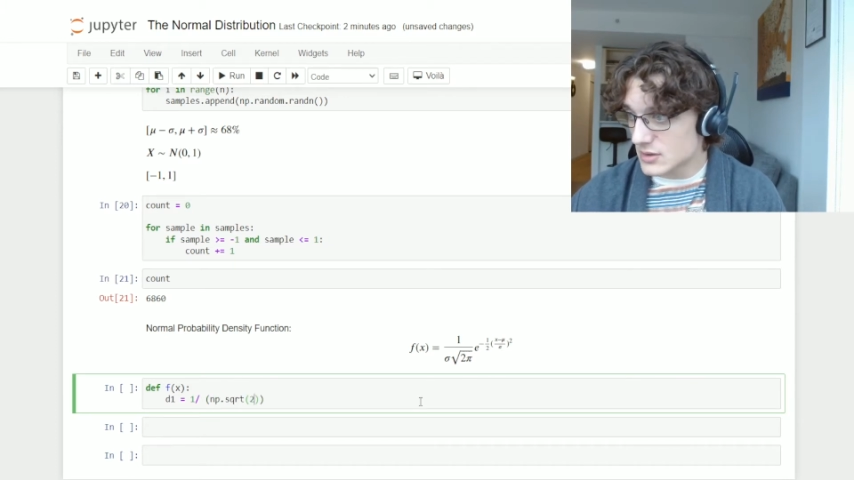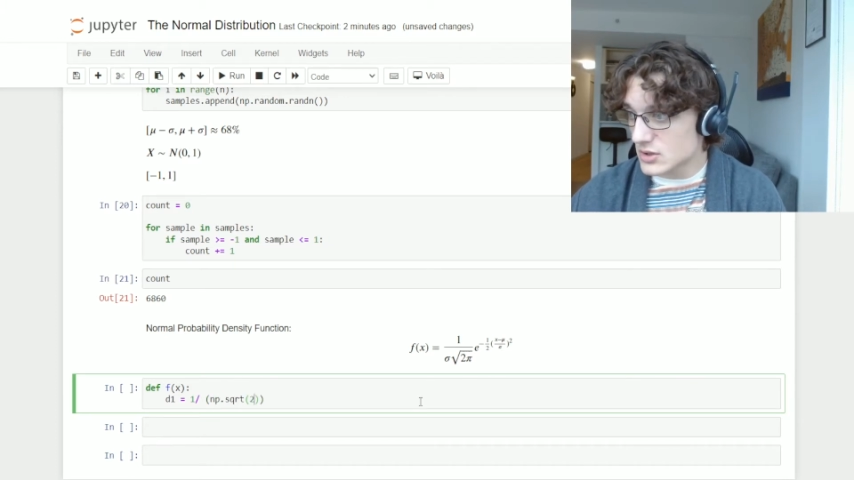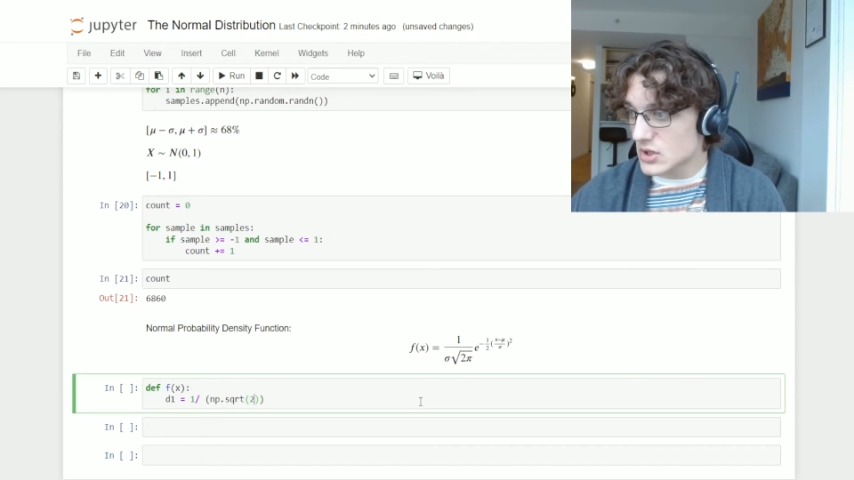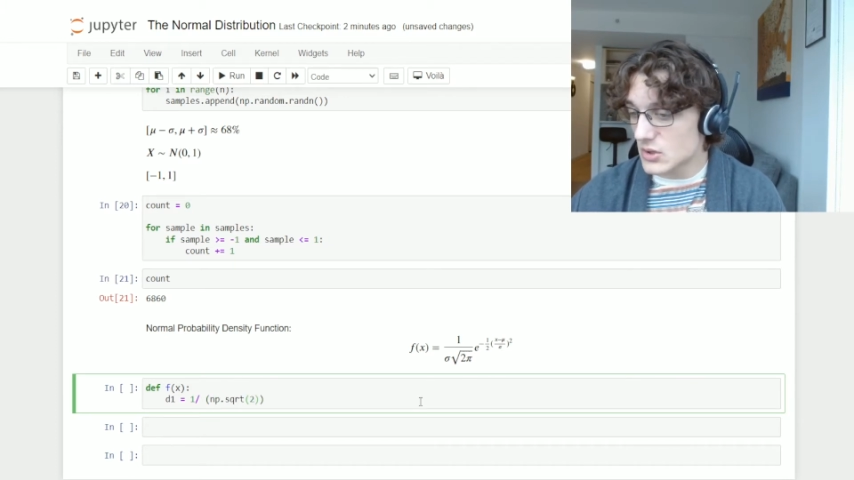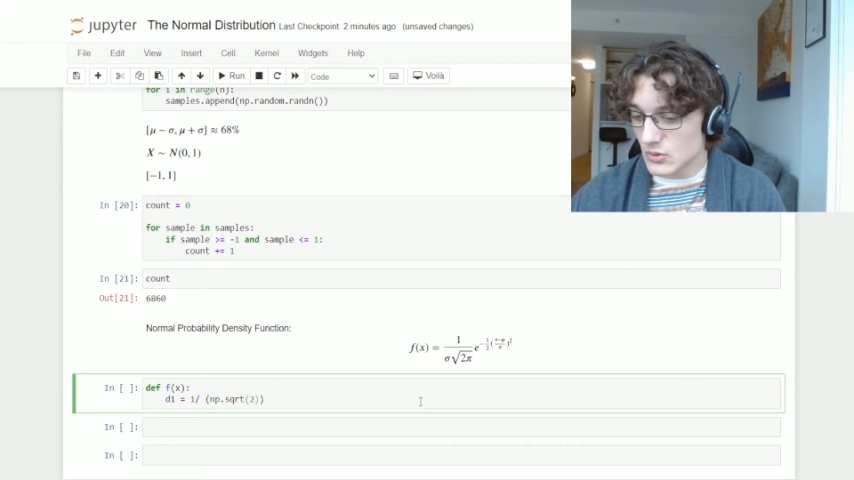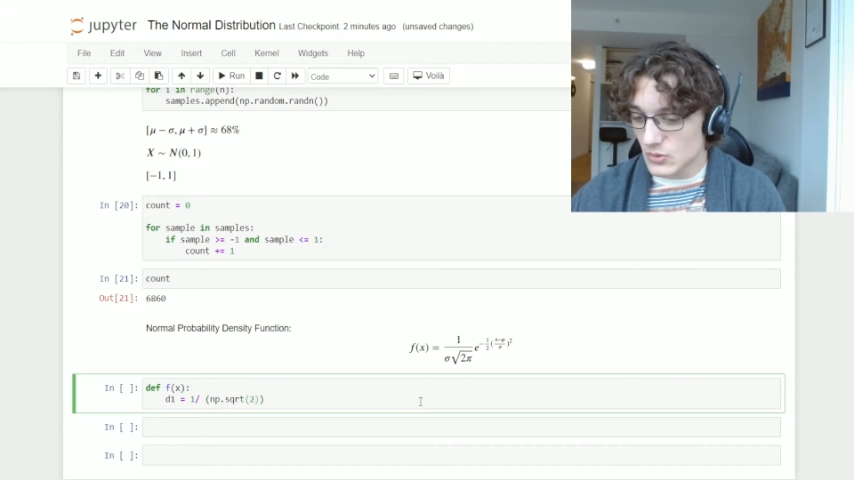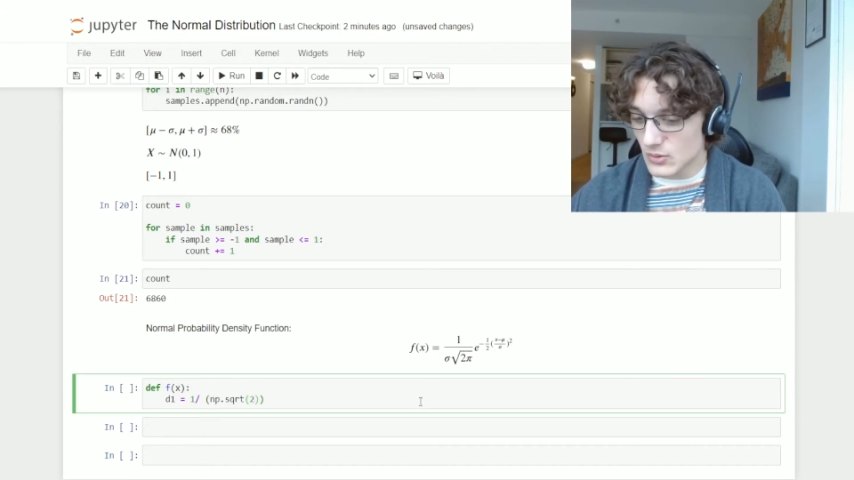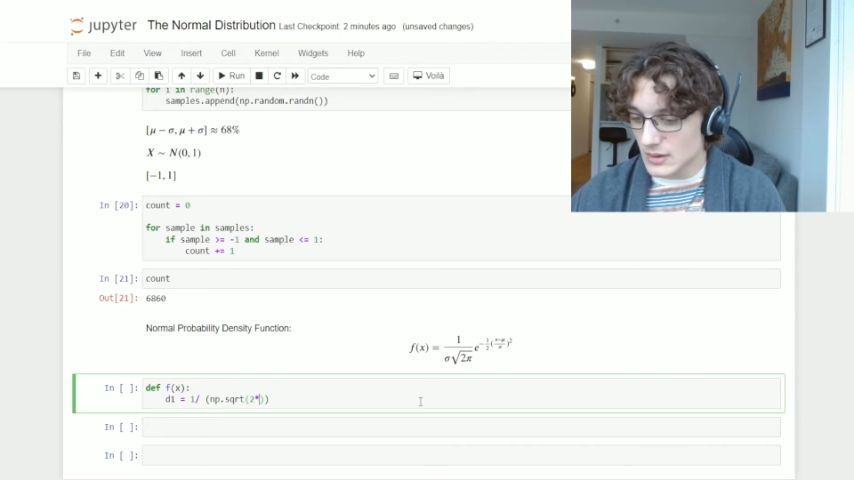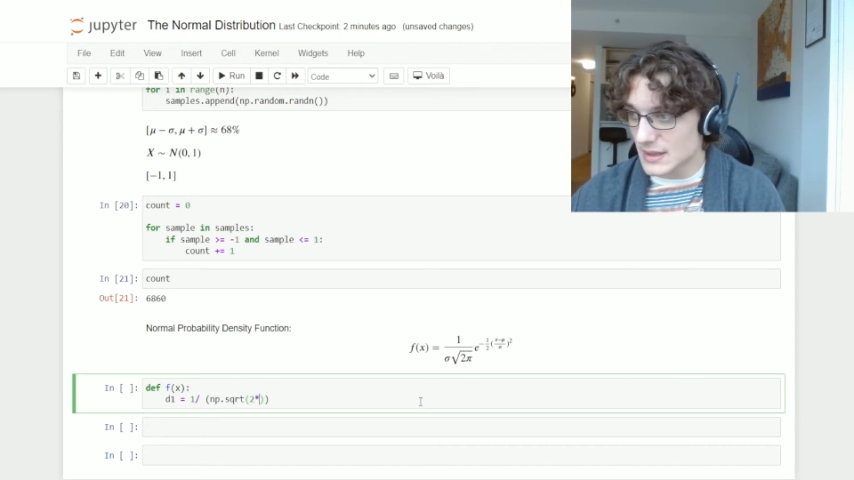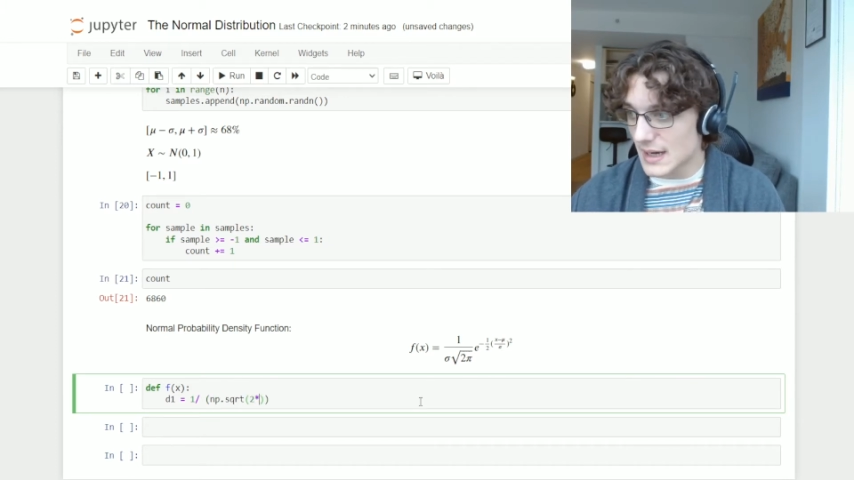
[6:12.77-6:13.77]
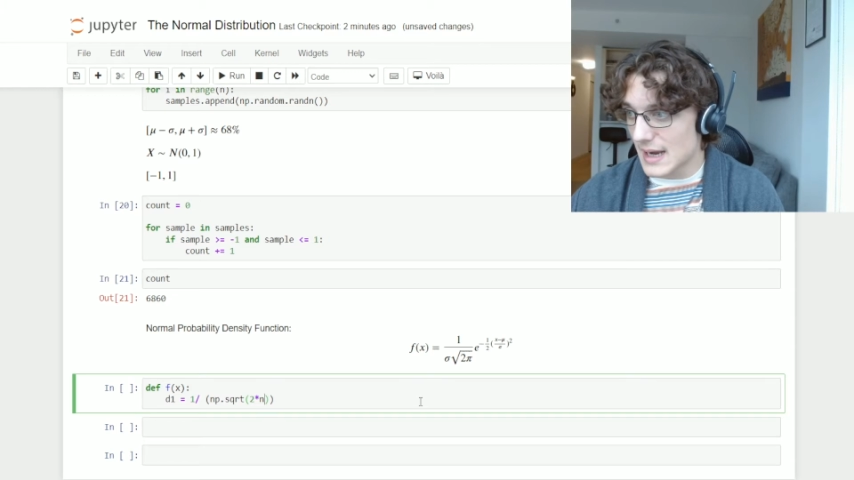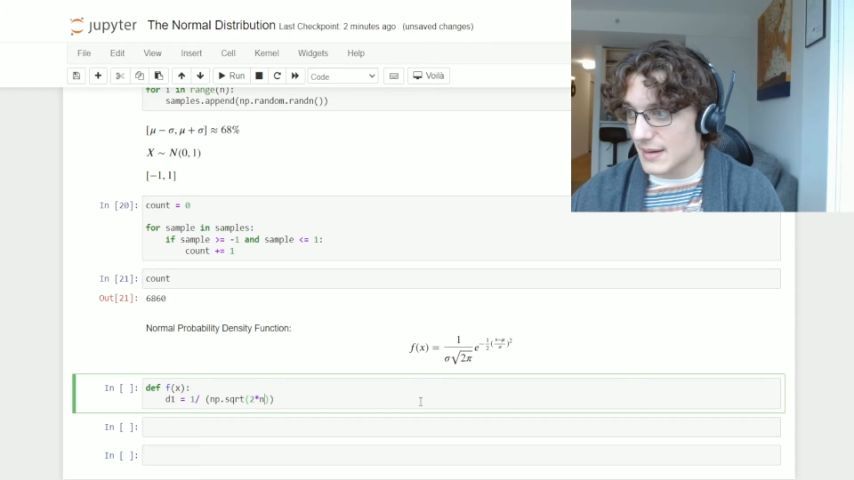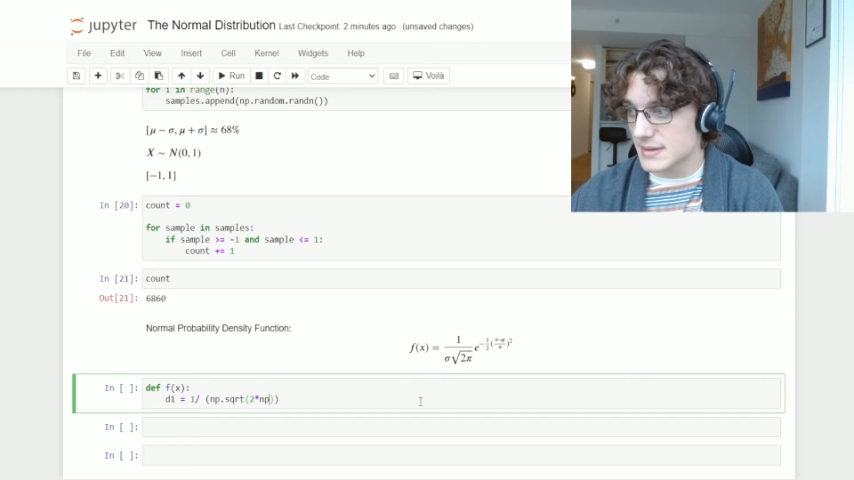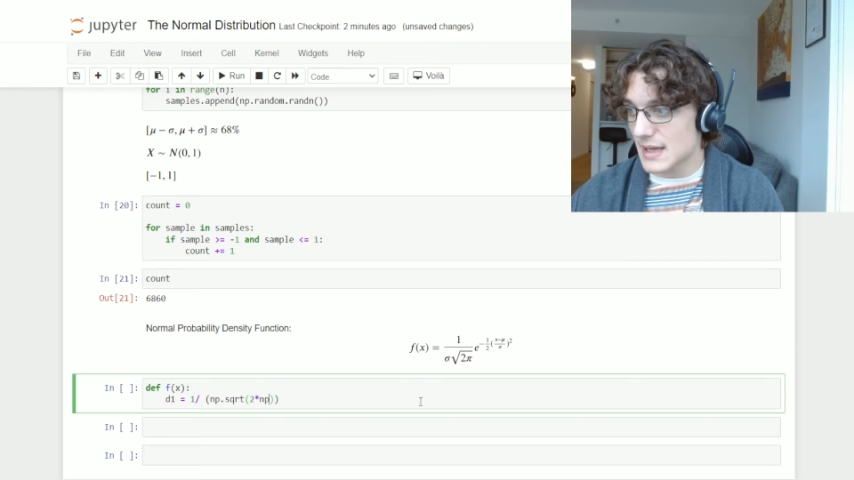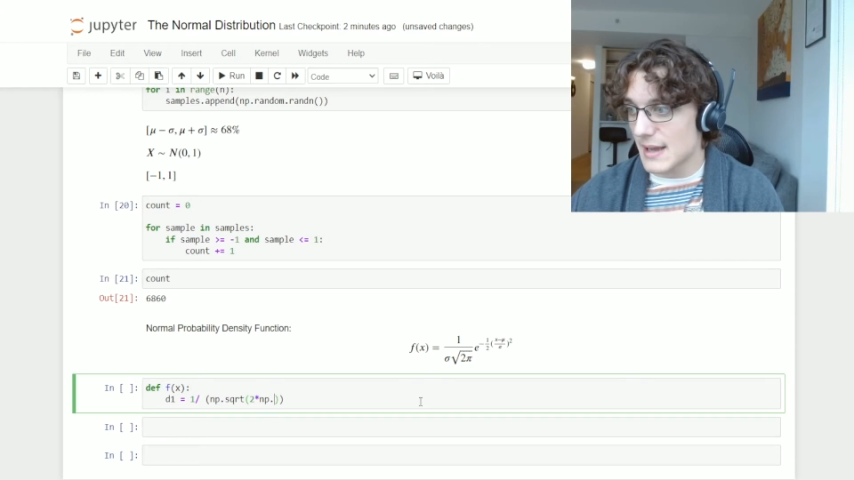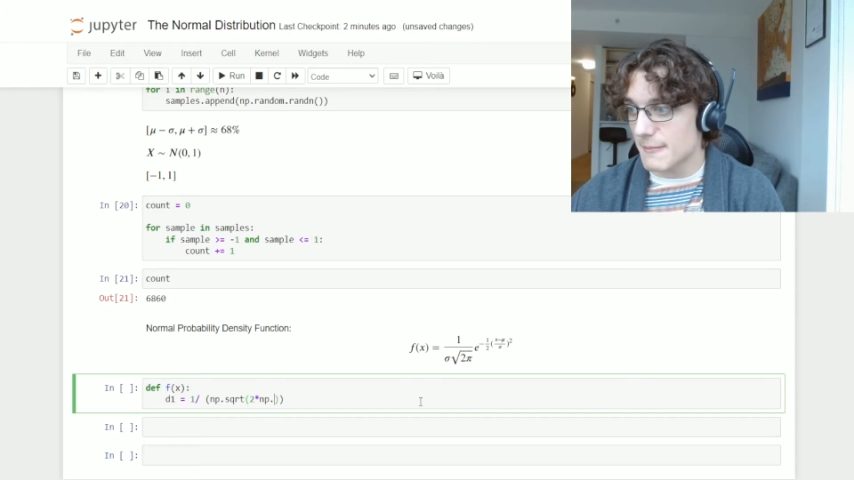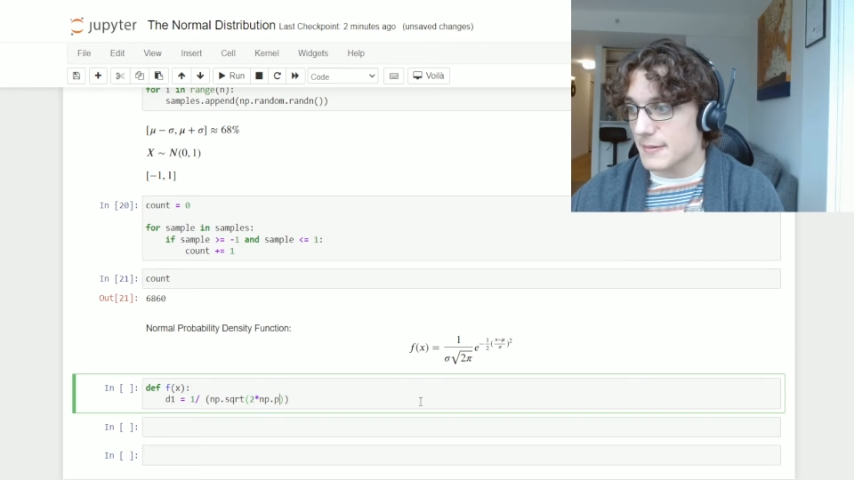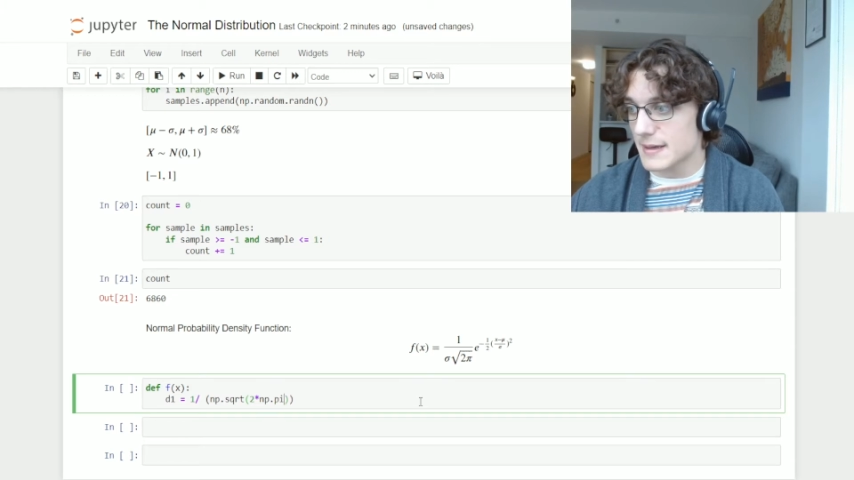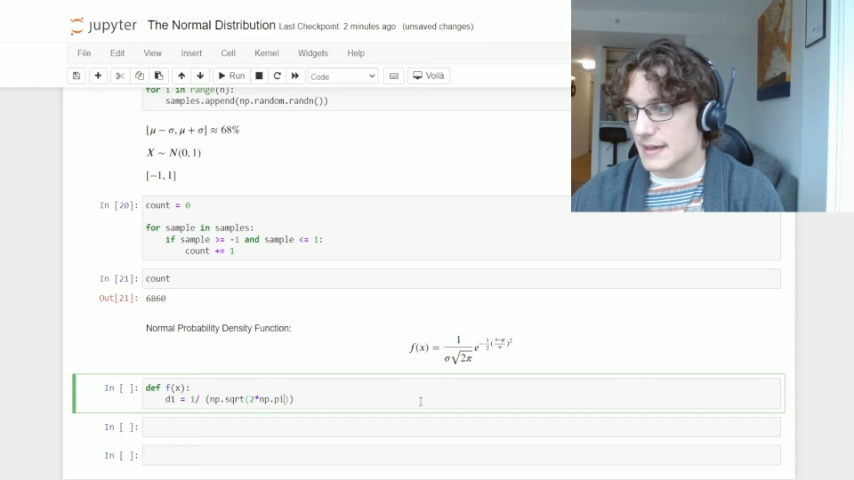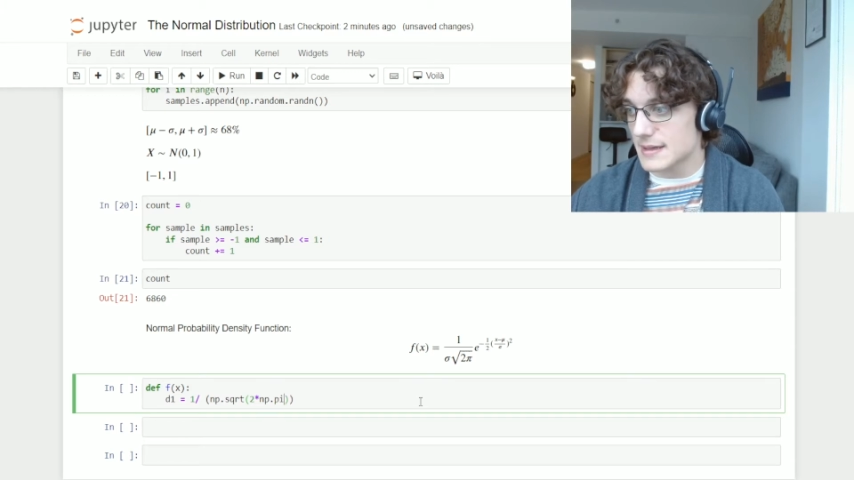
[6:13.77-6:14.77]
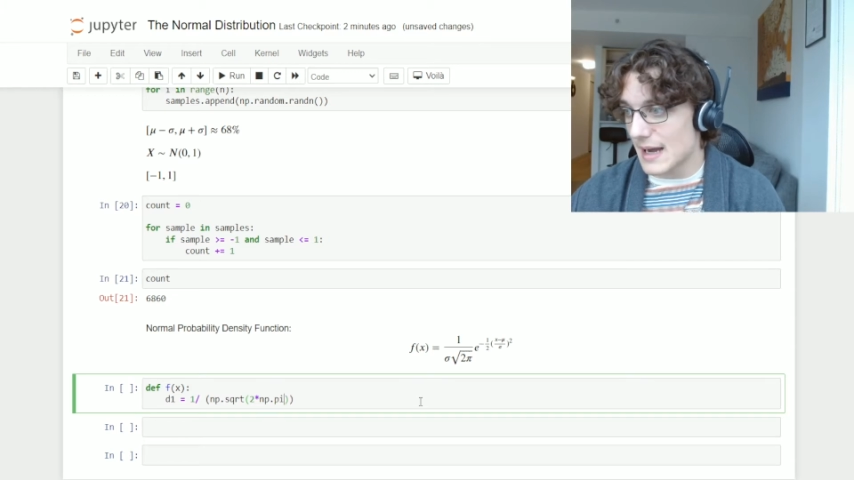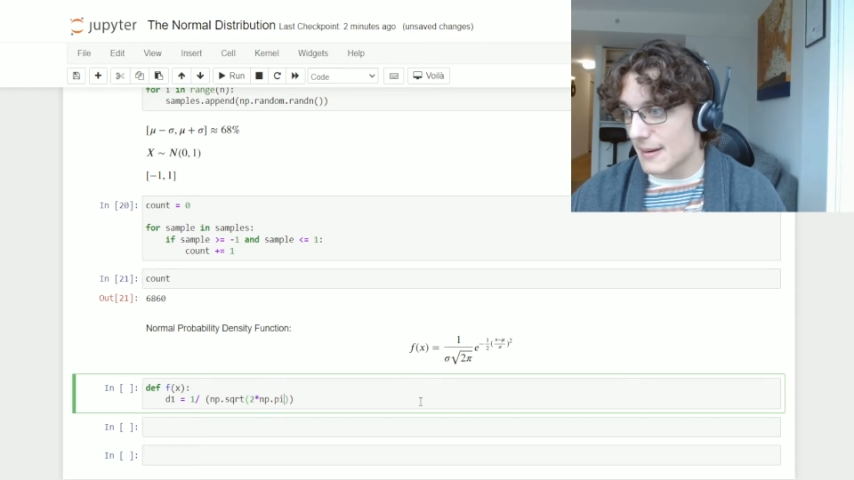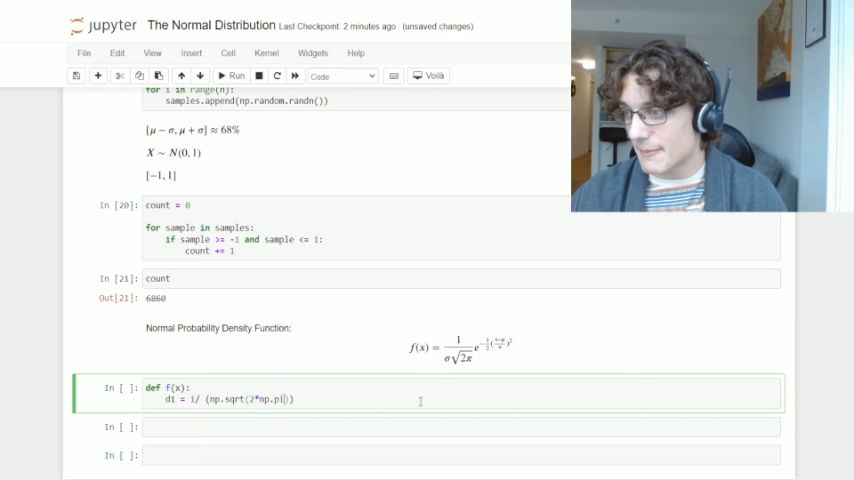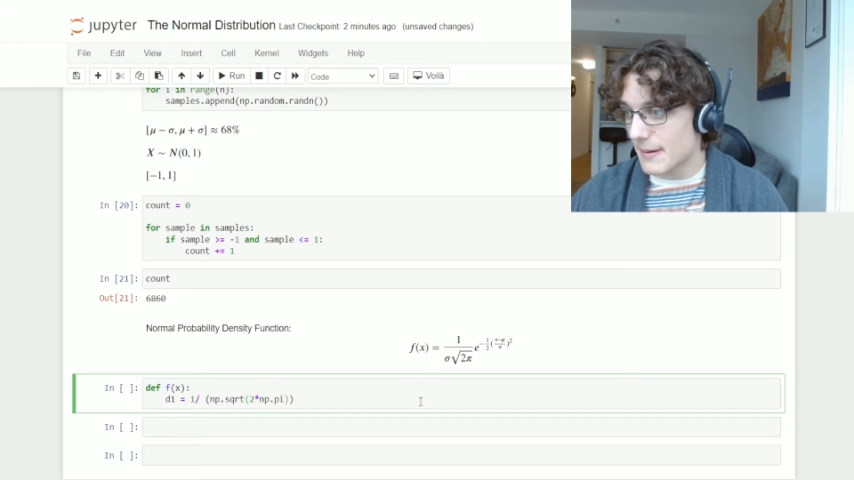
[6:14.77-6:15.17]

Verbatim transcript: 2 times np dot